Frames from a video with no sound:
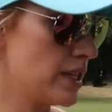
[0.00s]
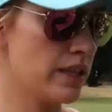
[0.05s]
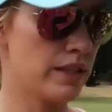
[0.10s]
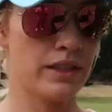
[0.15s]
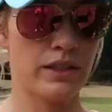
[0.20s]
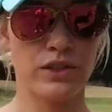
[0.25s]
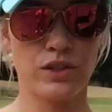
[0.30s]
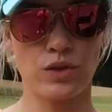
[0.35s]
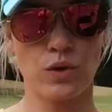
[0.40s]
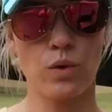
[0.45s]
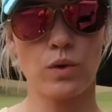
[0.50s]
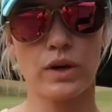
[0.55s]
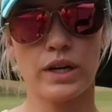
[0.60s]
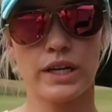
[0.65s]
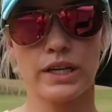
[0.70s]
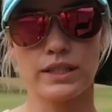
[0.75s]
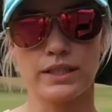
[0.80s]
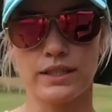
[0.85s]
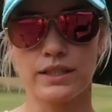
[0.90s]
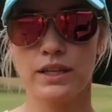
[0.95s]
decent
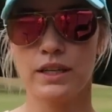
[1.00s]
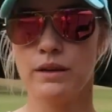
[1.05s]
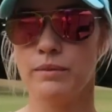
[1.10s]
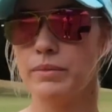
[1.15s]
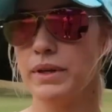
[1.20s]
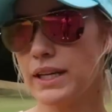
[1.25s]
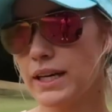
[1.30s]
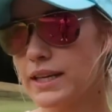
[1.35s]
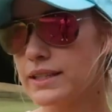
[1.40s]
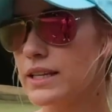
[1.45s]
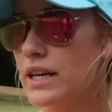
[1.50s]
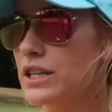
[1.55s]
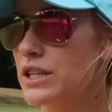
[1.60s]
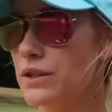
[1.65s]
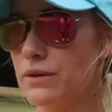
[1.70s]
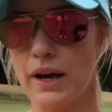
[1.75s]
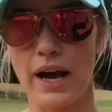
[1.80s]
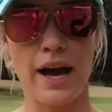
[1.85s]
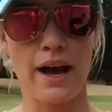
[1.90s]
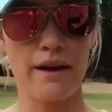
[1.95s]
scores because I
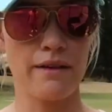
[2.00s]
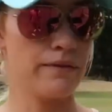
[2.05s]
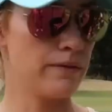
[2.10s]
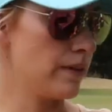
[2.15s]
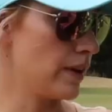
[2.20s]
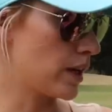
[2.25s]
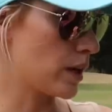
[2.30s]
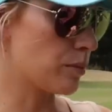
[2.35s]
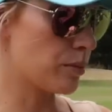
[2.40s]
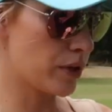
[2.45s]
do have like a